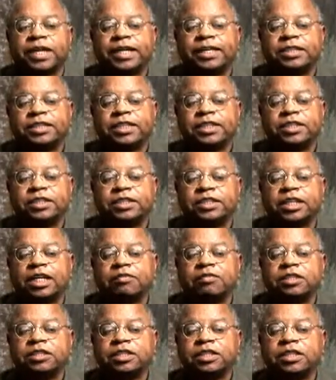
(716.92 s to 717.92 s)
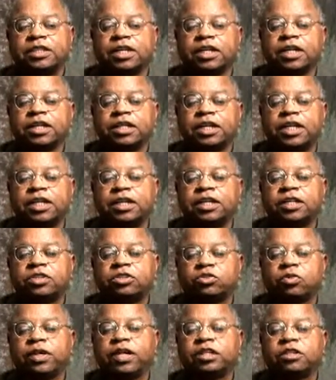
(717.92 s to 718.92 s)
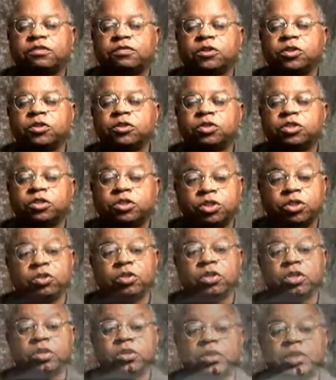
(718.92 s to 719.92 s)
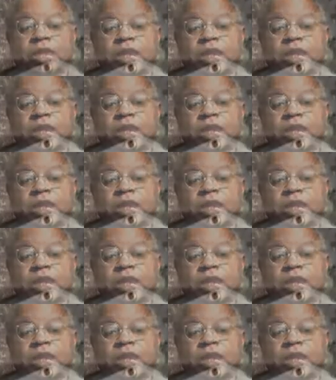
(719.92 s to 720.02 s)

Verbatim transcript: 1970, Kenneth transferred to Tougaloo